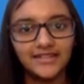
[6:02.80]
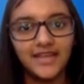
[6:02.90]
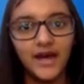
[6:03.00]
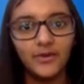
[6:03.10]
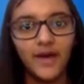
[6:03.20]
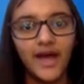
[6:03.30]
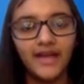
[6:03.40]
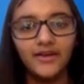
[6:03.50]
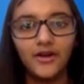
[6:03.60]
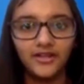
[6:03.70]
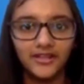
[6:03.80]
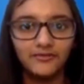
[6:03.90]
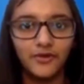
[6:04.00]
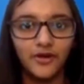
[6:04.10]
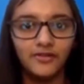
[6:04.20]
is how I got
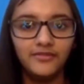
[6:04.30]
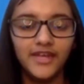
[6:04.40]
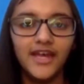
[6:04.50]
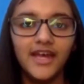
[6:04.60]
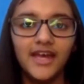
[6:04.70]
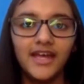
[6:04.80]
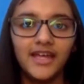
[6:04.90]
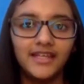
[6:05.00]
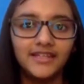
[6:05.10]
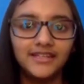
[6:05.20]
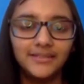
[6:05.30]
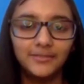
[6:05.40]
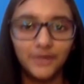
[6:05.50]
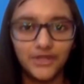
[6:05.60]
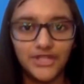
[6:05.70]
involved in
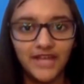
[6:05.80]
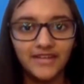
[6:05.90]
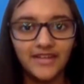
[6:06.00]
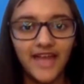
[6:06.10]
the project,